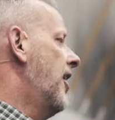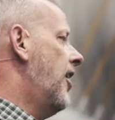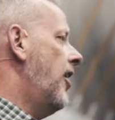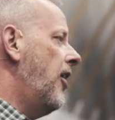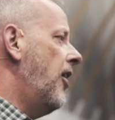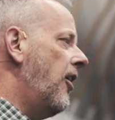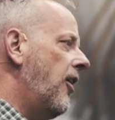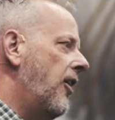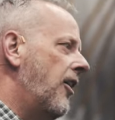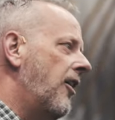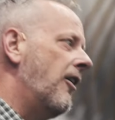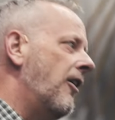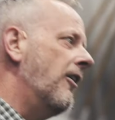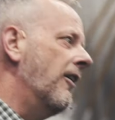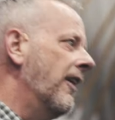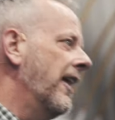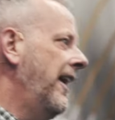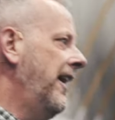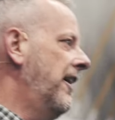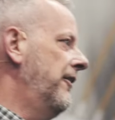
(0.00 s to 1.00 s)

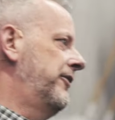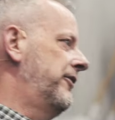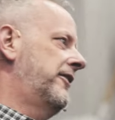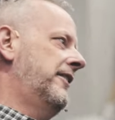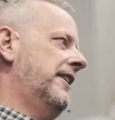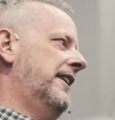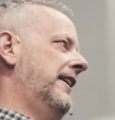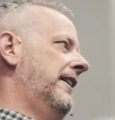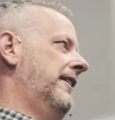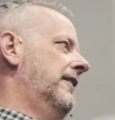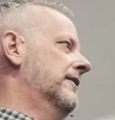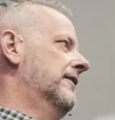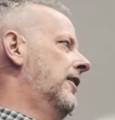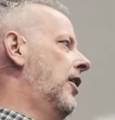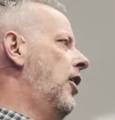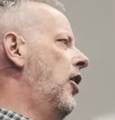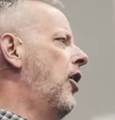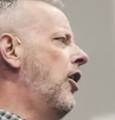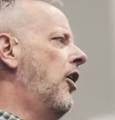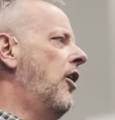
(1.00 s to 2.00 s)
all have sinned,
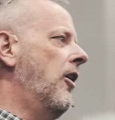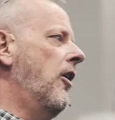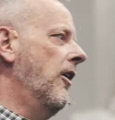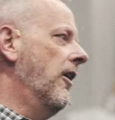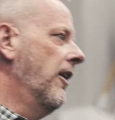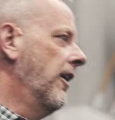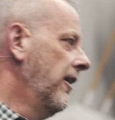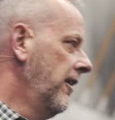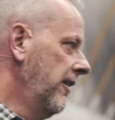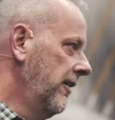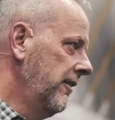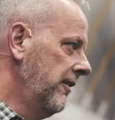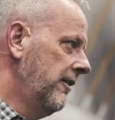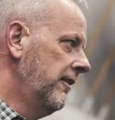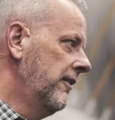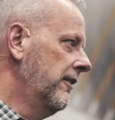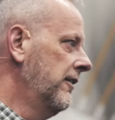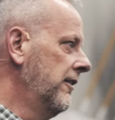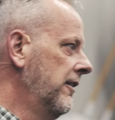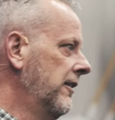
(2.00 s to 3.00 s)

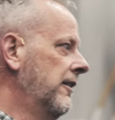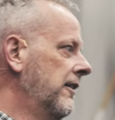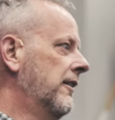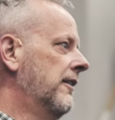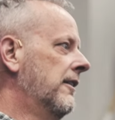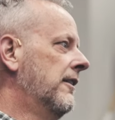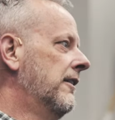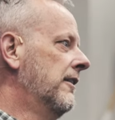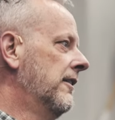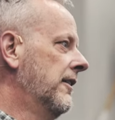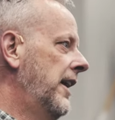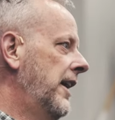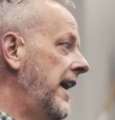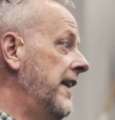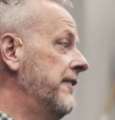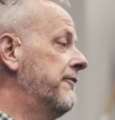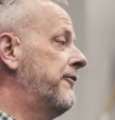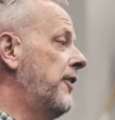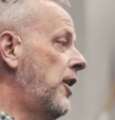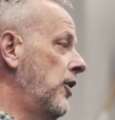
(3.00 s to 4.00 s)
all,
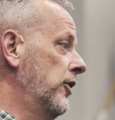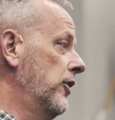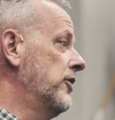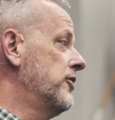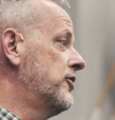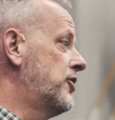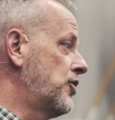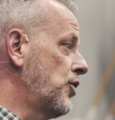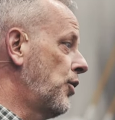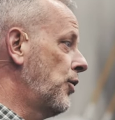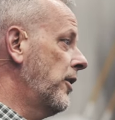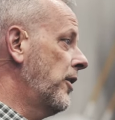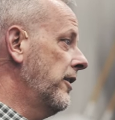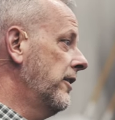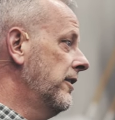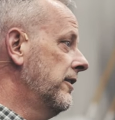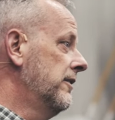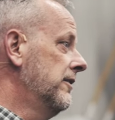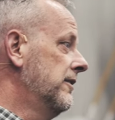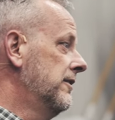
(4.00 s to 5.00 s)
and fallen short
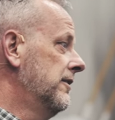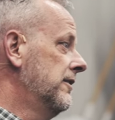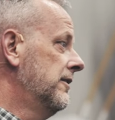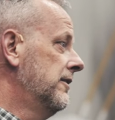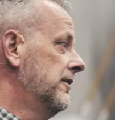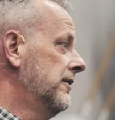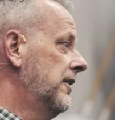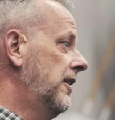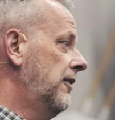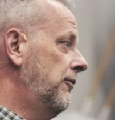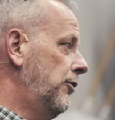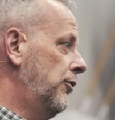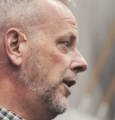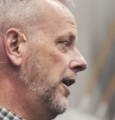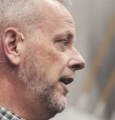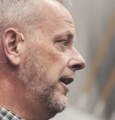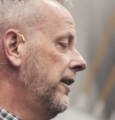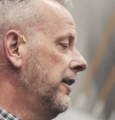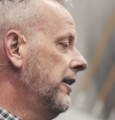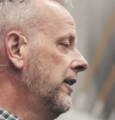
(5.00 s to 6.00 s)
of
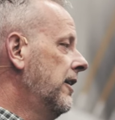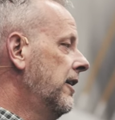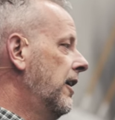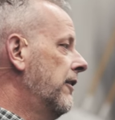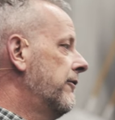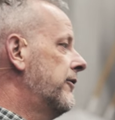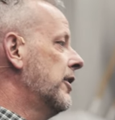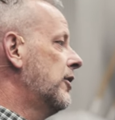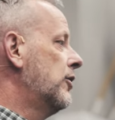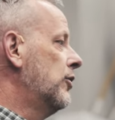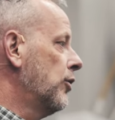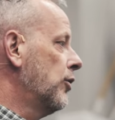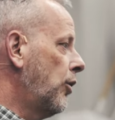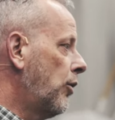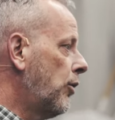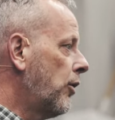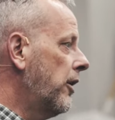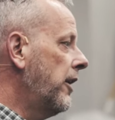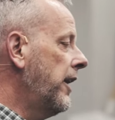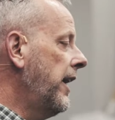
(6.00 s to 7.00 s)
what? Of the
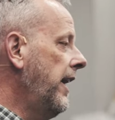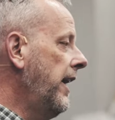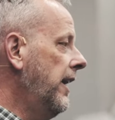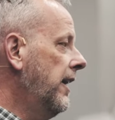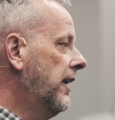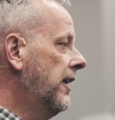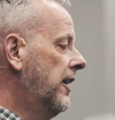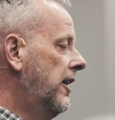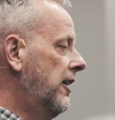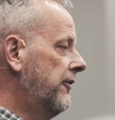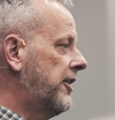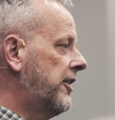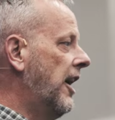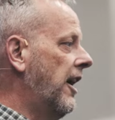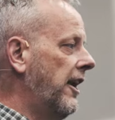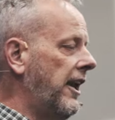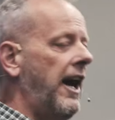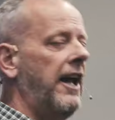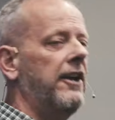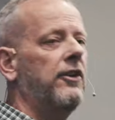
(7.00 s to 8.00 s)
glory of
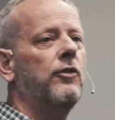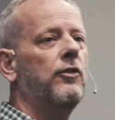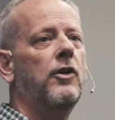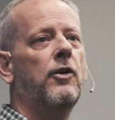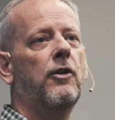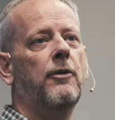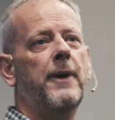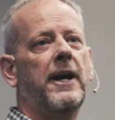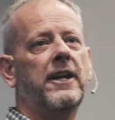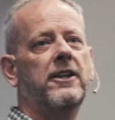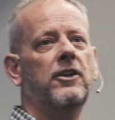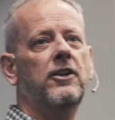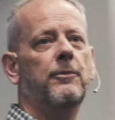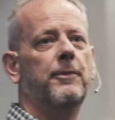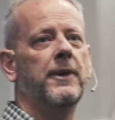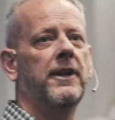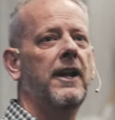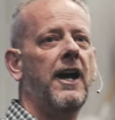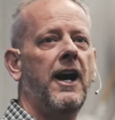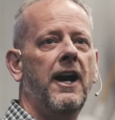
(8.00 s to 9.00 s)
God. I don't know about you,
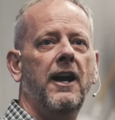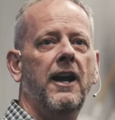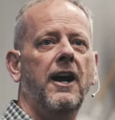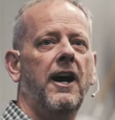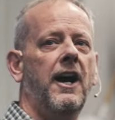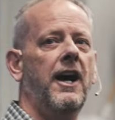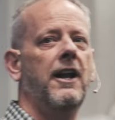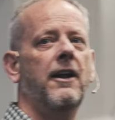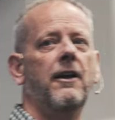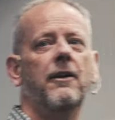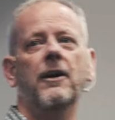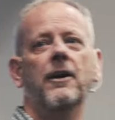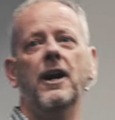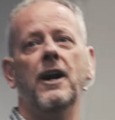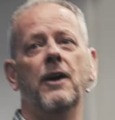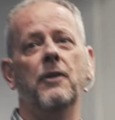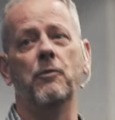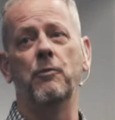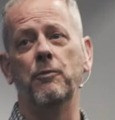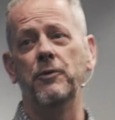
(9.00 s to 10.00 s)
but I,
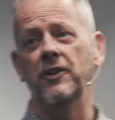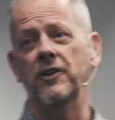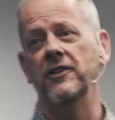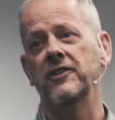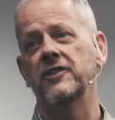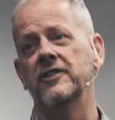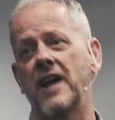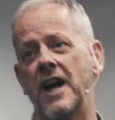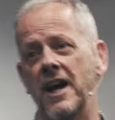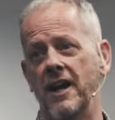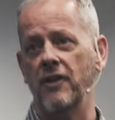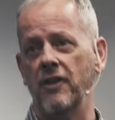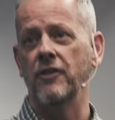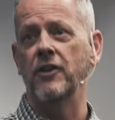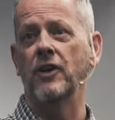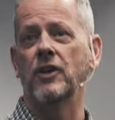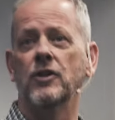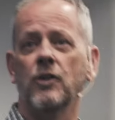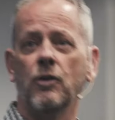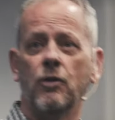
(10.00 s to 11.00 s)
I, I desire
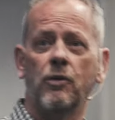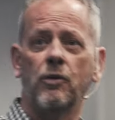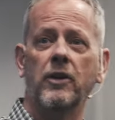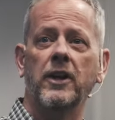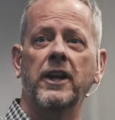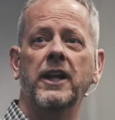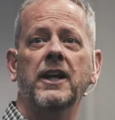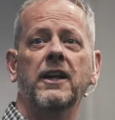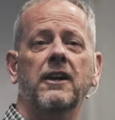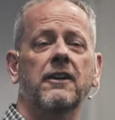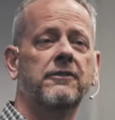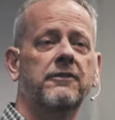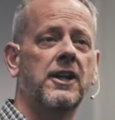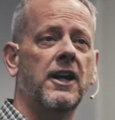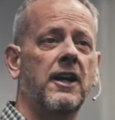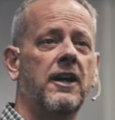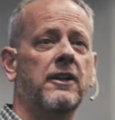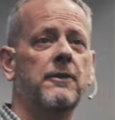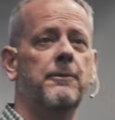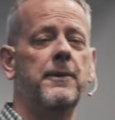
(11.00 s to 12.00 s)
the glory of
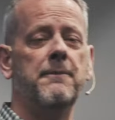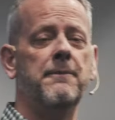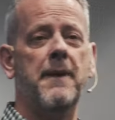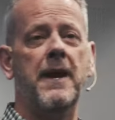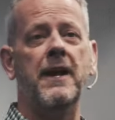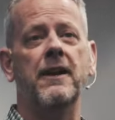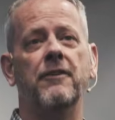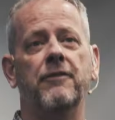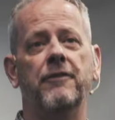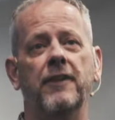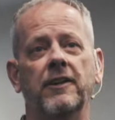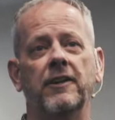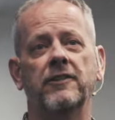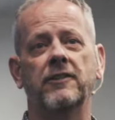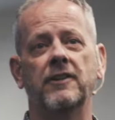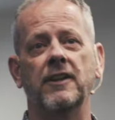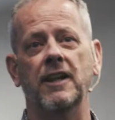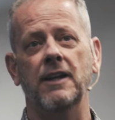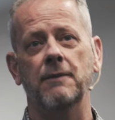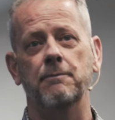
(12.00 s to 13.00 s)
God to be
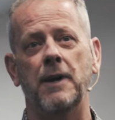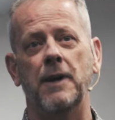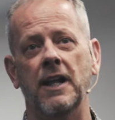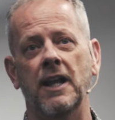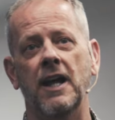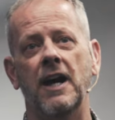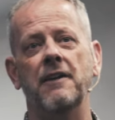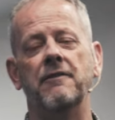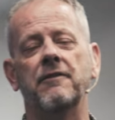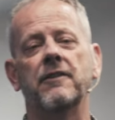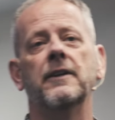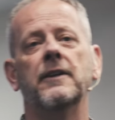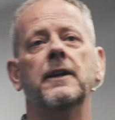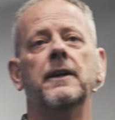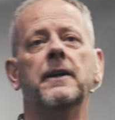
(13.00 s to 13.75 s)
manifest in my life.